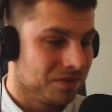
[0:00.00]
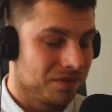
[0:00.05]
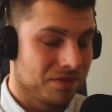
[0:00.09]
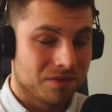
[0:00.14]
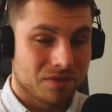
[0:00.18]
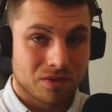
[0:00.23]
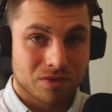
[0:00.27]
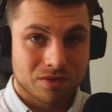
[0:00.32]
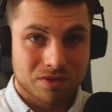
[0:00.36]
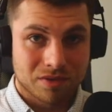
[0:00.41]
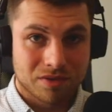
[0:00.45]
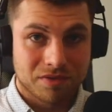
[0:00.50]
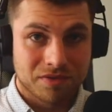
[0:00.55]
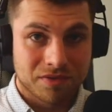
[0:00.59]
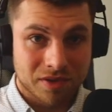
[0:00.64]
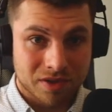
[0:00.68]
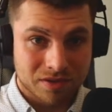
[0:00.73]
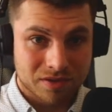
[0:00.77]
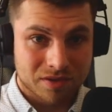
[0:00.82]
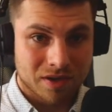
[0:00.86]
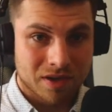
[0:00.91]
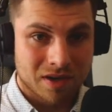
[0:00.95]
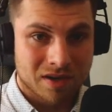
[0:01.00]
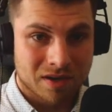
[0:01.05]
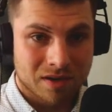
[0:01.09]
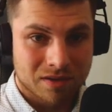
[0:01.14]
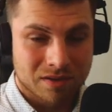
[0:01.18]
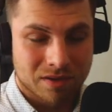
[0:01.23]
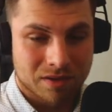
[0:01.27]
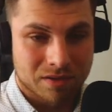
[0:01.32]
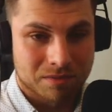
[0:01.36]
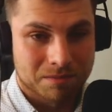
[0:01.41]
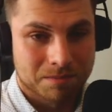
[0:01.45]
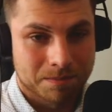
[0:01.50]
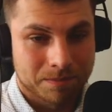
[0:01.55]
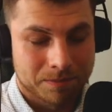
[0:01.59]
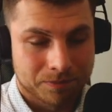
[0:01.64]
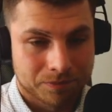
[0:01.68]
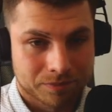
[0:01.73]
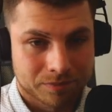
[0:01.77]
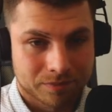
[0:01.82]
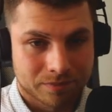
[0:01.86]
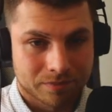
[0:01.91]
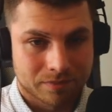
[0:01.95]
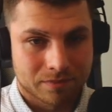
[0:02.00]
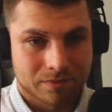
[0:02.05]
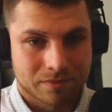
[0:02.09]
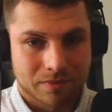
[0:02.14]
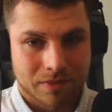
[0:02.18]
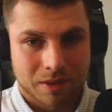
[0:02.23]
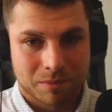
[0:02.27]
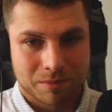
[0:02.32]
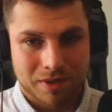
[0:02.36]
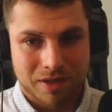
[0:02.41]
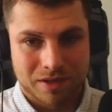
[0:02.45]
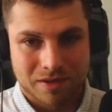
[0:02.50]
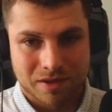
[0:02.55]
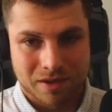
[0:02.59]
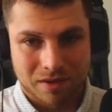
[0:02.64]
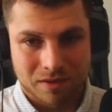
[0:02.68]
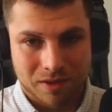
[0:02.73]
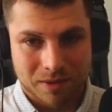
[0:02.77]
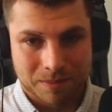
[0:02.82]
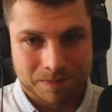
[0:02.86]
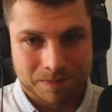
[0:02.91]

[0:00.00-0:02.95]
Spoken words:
on the first character, basically.